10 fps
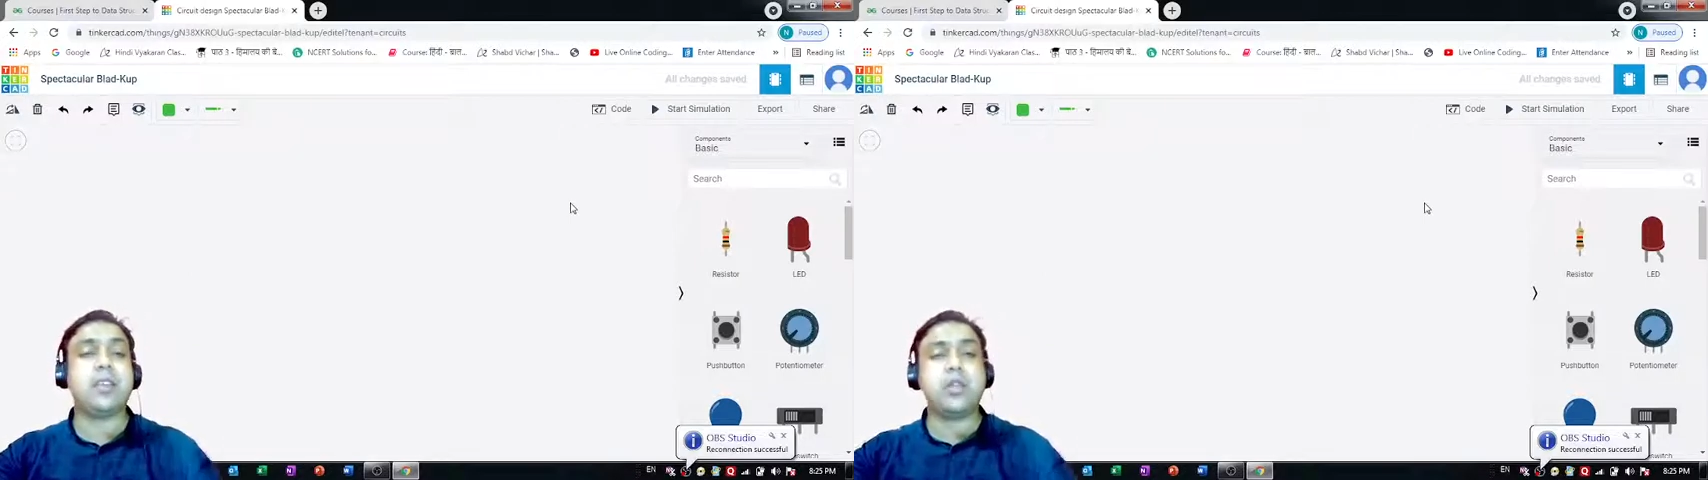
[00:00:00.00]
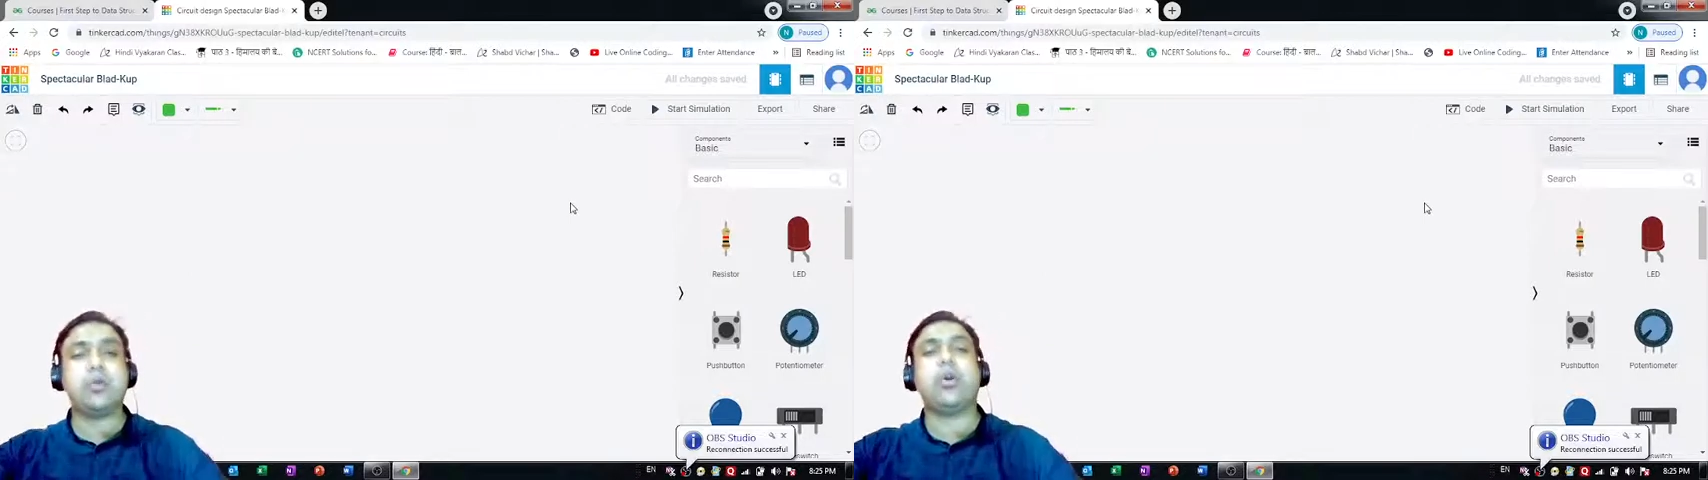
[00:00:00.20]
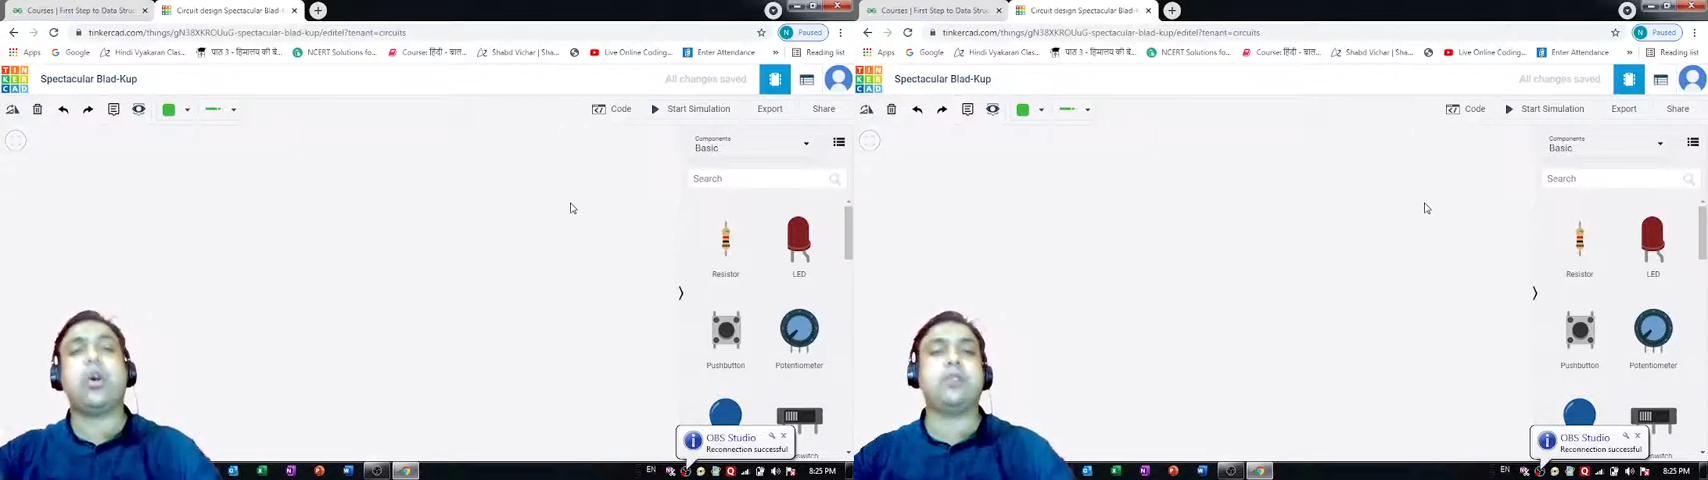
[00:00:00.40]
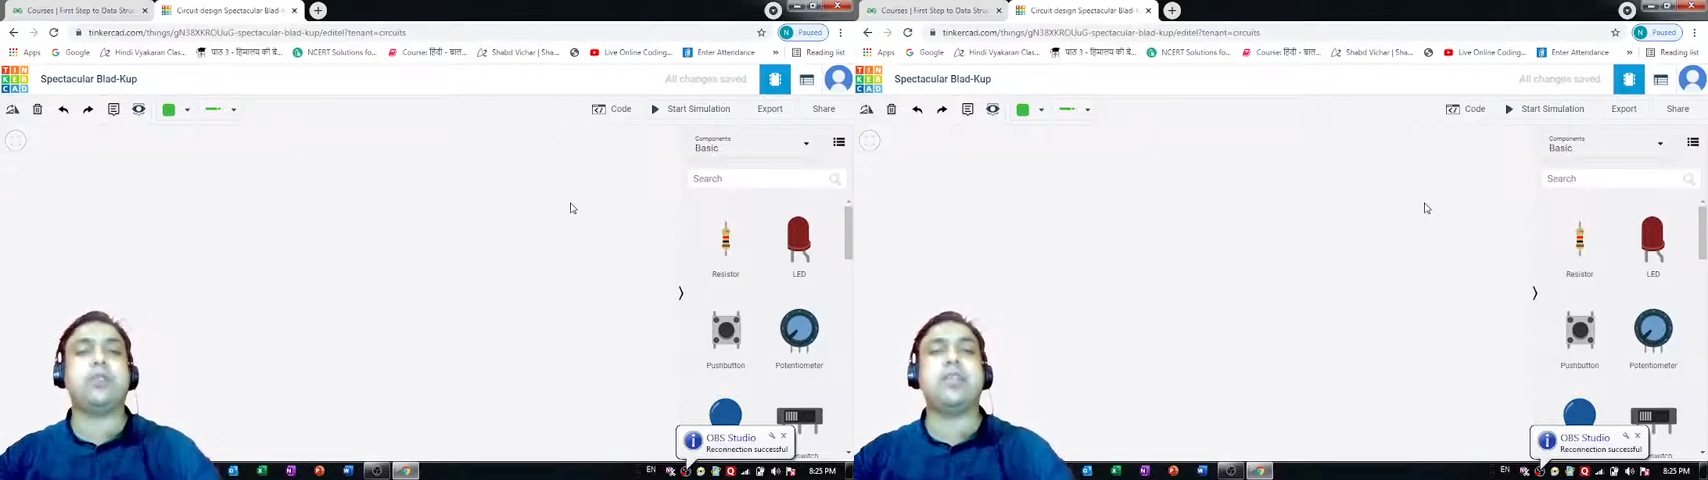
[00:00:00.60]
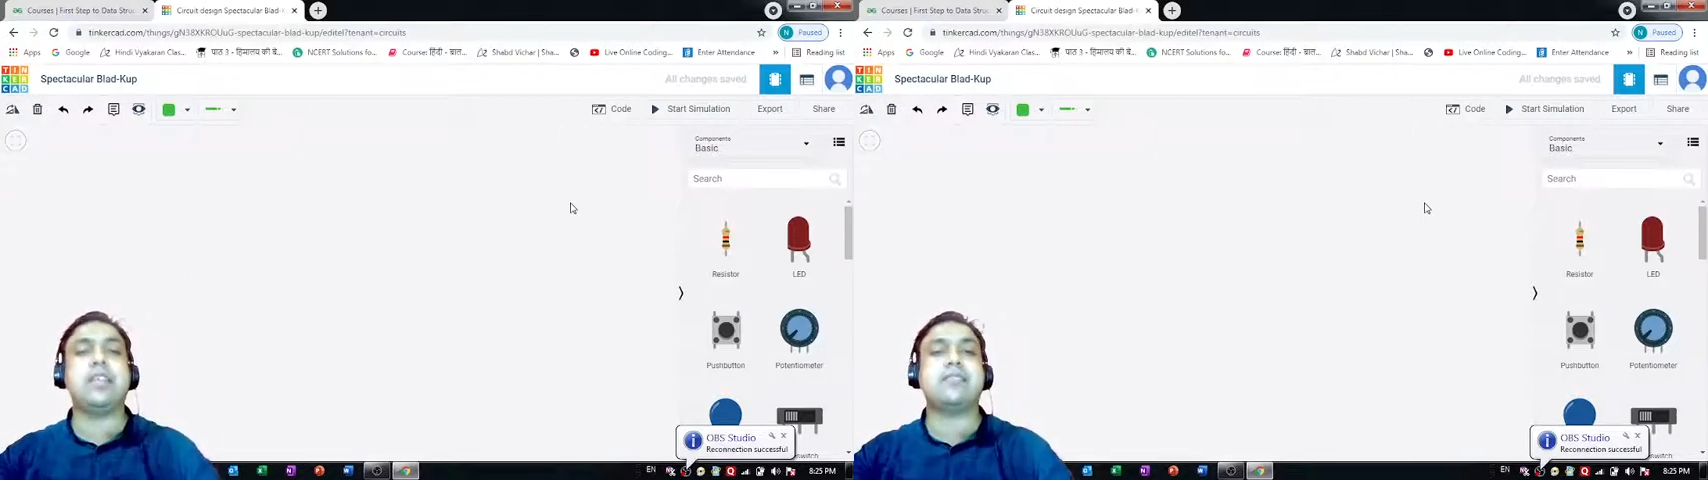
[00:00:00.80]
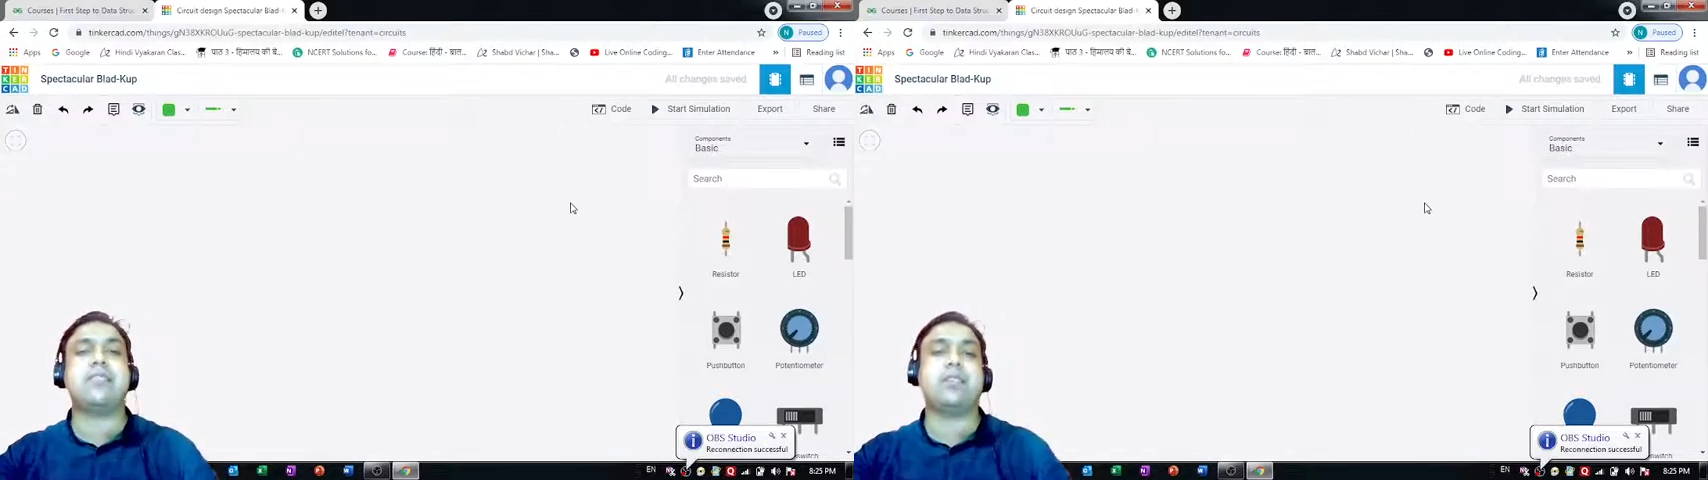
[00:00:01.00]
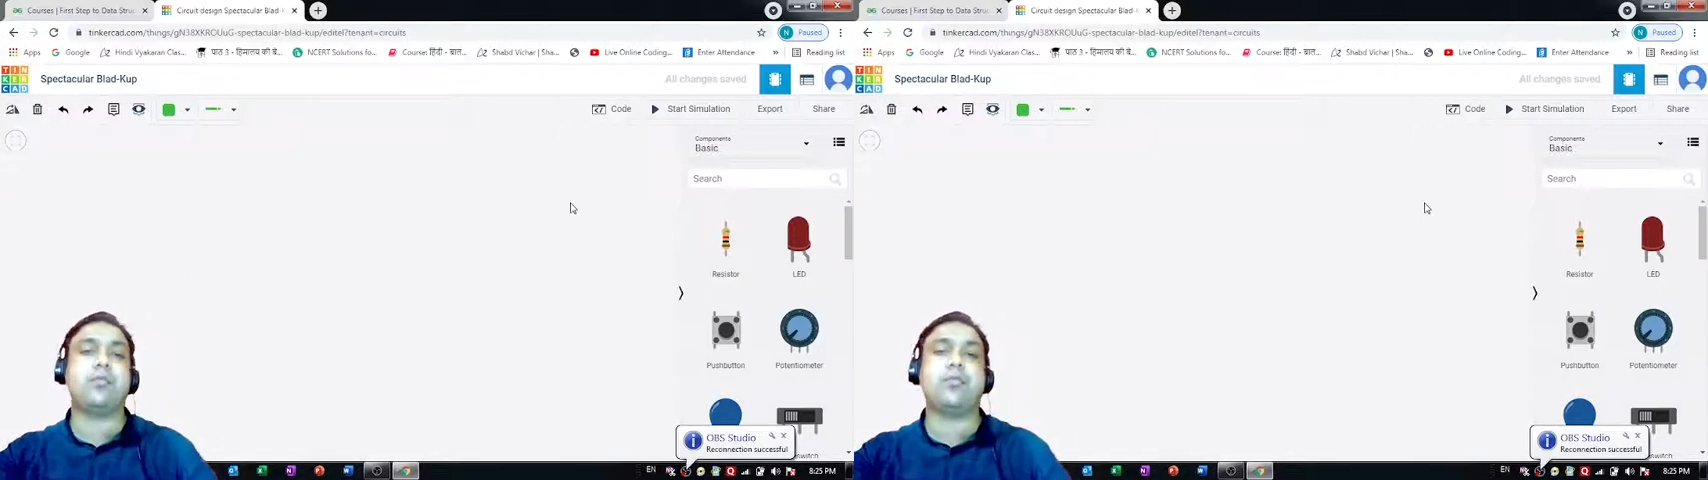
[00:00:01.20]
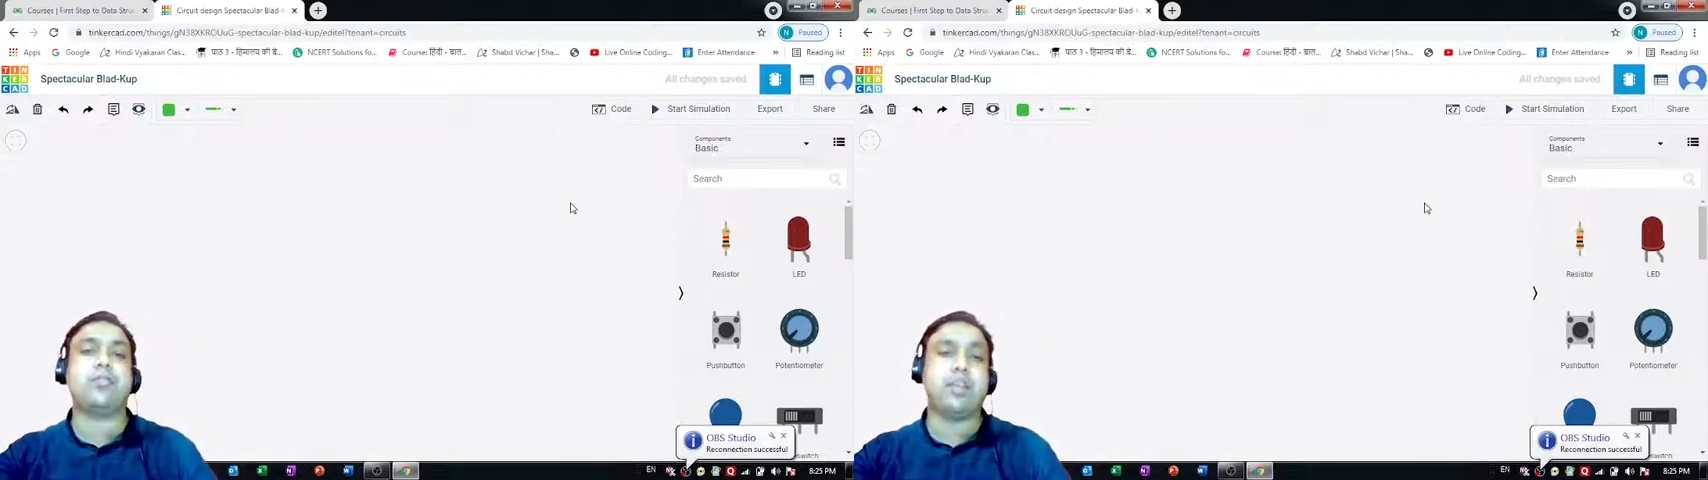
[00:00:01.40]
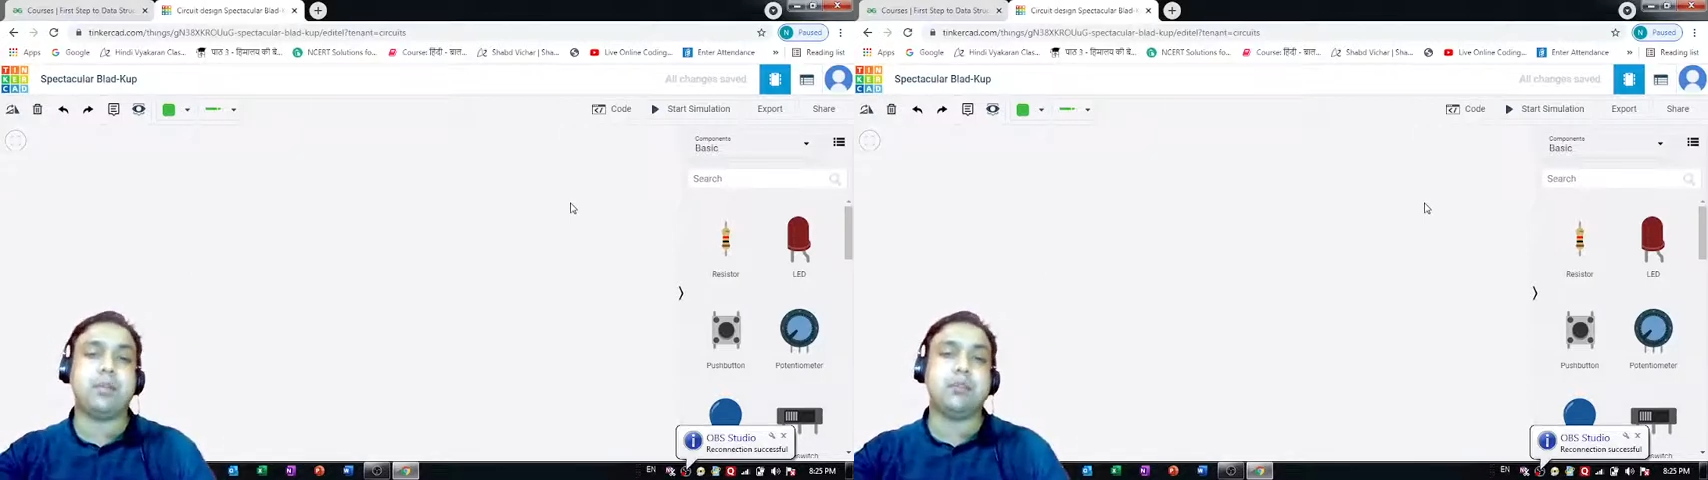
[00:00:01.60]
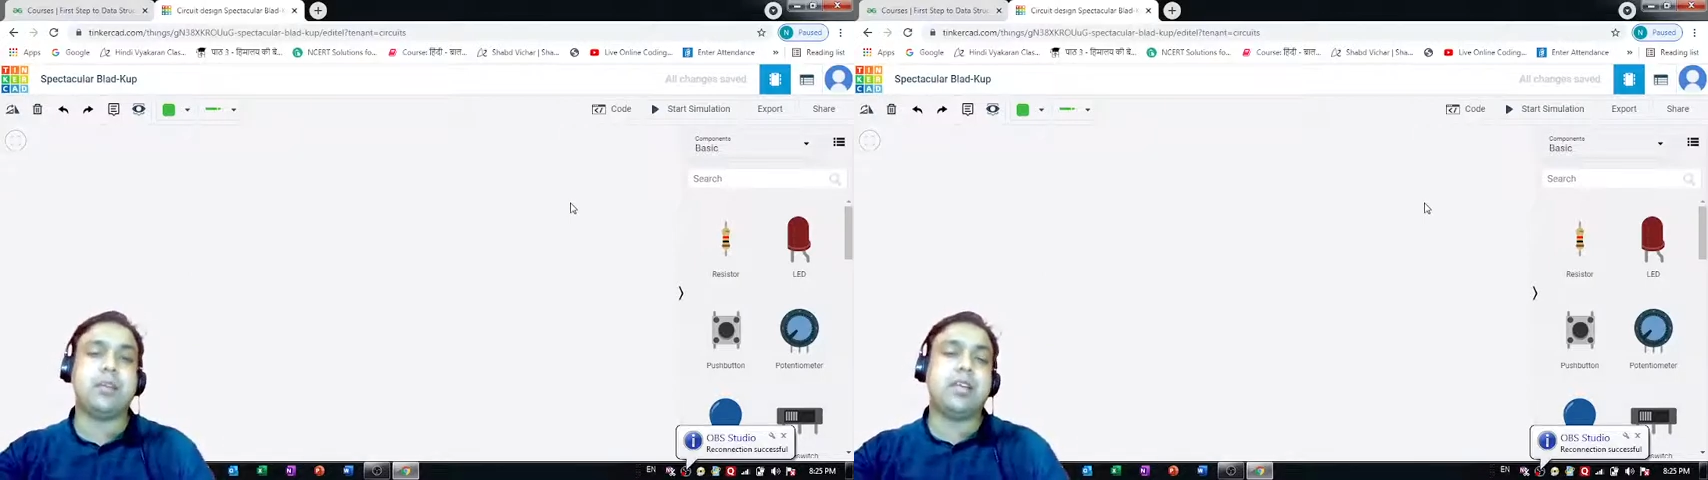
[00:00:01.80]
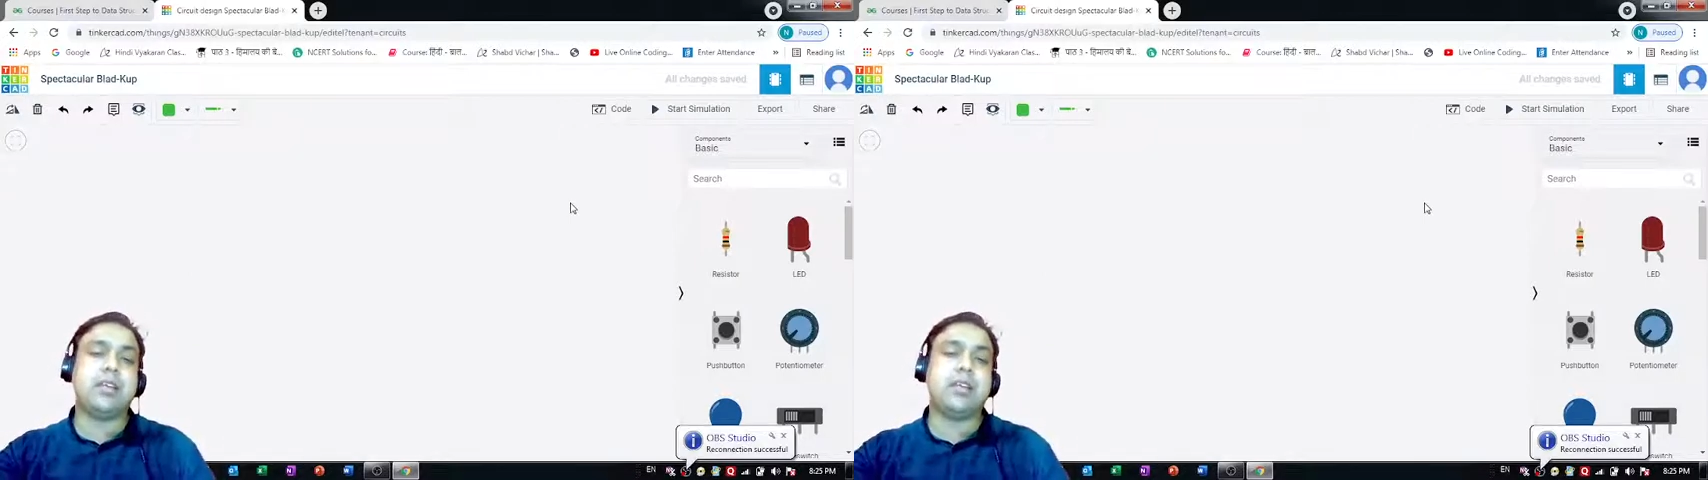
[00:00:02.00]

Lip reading: new out of these things which I am